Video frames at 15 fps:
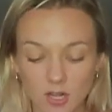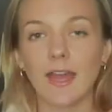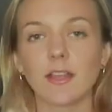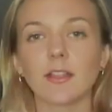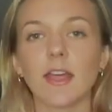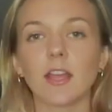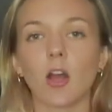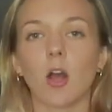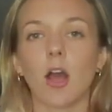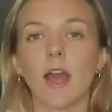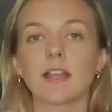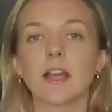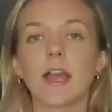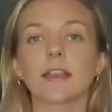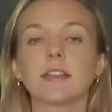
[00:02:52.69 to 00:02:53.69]

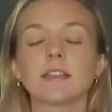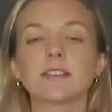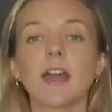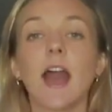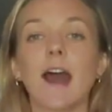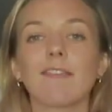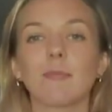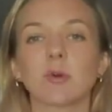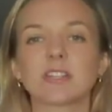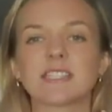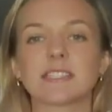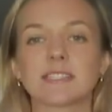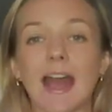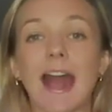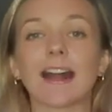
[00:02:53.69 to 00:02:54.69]
I need to have more
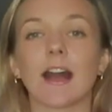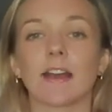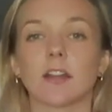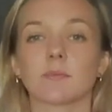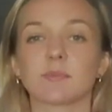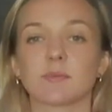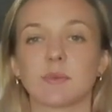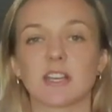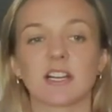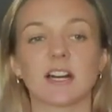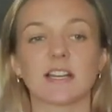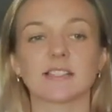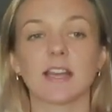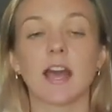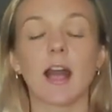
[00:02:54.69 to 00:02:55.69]
snack items
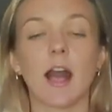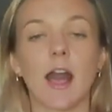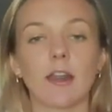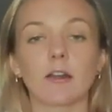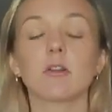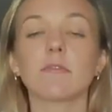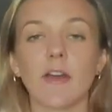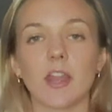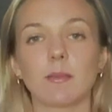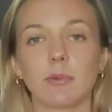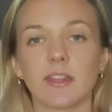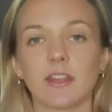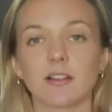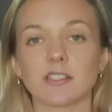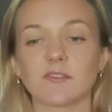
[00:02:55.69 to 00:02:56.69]
because I don't know if
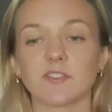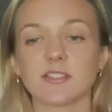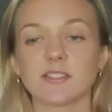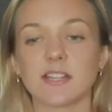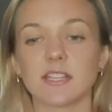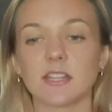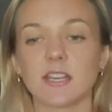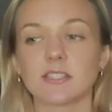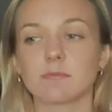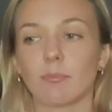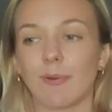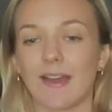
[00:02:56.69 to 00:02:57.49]
anybody else feels like this,